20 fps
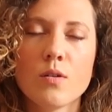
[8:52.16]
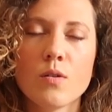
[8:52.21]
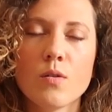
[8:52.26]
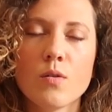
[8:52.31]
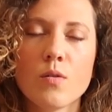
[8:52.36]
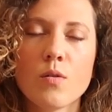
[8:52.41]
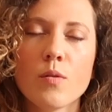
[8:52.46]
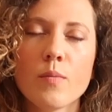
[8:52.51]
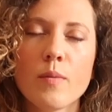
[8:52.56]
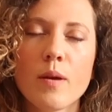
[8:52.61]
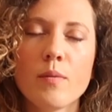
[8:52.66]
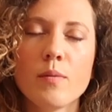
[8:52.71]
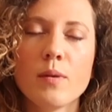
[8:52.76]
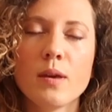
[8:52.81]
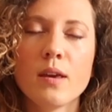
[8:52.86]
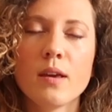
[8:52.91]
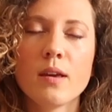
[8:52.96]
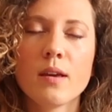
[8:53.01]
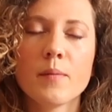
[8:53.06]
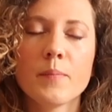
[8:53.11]
Or
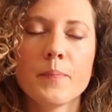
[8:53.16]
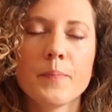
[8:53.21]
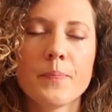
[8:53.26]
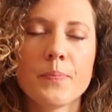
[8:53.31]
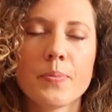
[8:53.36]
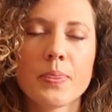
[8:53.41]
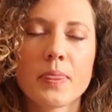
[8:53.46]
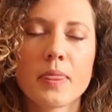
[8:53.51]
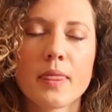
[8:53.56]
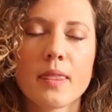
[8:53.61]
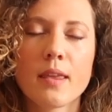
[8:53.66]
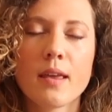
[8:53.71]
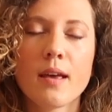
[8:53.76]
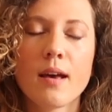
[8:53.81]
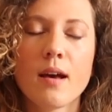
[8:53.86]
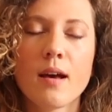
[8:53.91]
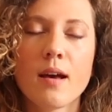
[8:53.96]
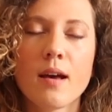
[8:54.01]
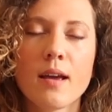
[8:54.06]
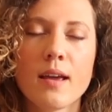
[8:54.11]
maybe,
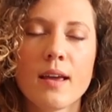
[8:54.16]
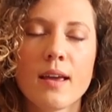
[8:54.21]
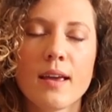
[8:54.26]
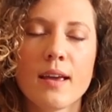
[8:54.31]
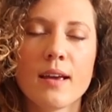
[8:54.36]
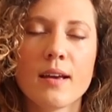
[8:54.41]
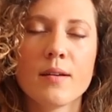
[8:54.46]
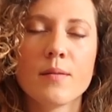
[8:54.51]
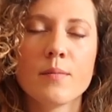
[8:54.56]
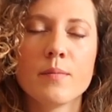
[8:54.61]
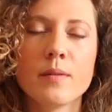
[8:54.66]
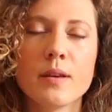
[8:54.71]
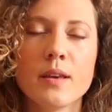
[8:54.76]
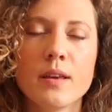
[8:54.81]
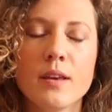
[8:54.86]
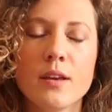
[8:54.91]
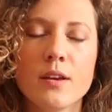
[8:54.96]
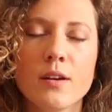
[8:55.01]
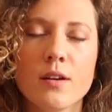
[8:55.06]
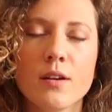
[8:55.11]
I am
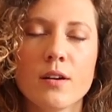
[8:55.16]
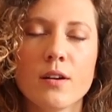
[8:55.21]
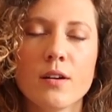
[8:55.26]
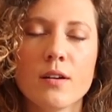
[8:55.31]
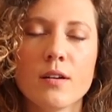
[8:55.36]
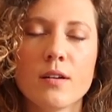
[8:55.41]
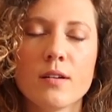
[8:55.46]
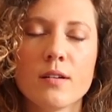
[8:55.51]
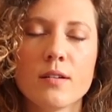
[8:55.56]
here.